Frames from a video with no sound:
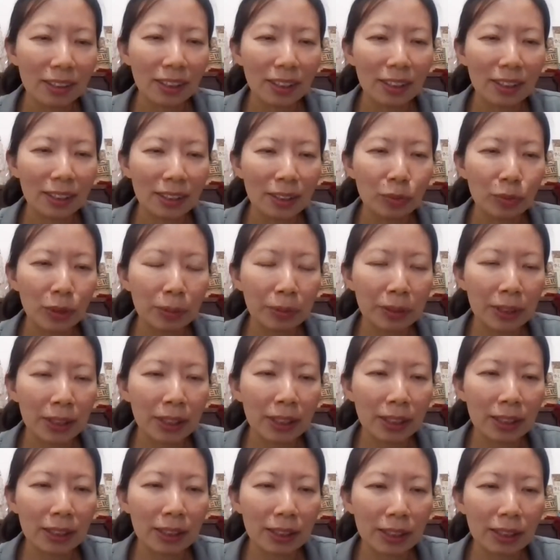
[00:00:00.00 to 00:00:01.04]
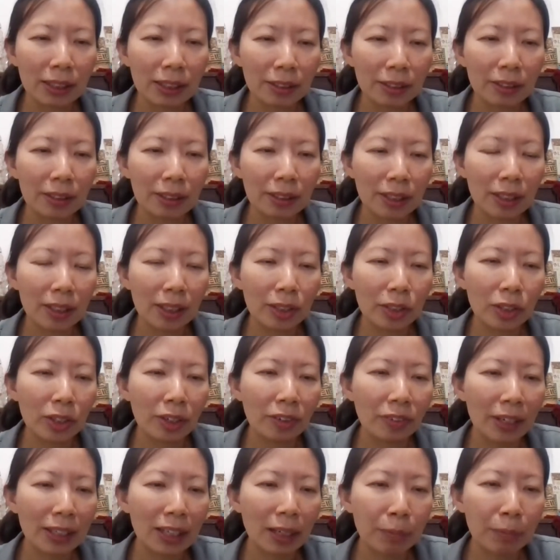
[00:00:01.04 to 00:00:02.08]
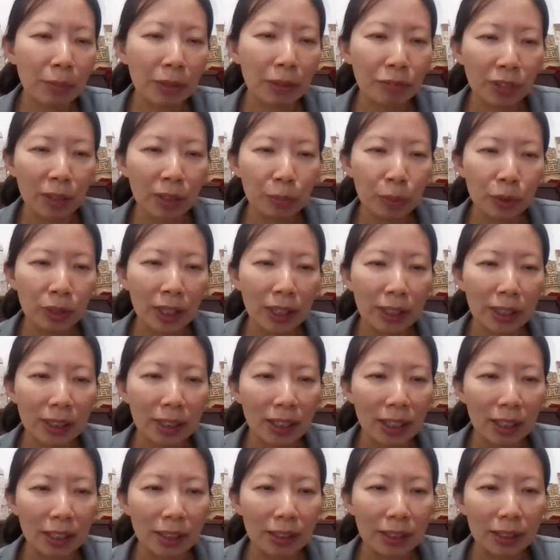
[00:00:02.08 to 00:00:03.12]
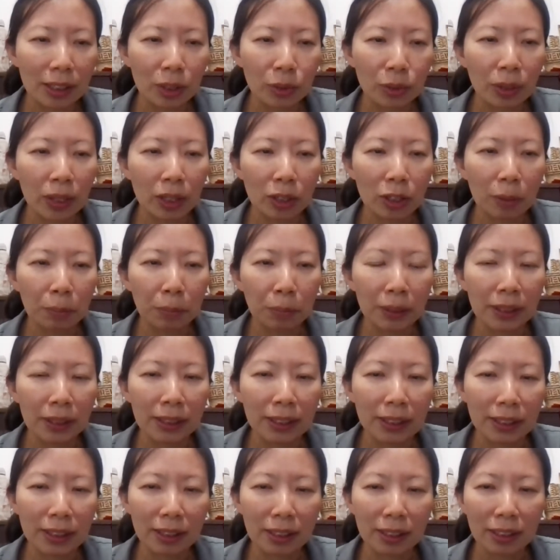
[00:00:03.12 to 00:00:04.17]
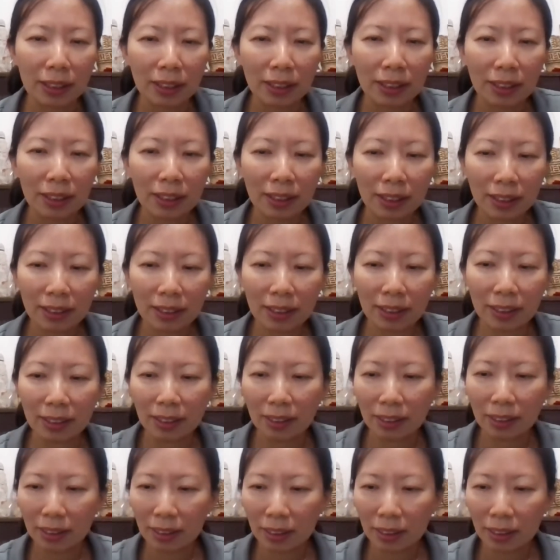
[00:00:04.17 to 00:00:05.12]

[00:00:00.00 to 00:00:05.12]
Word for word: Yeah, the whip snake is, uh, yeah, you're right. can be found in botanical gardens and quite a lot of places. Yeah.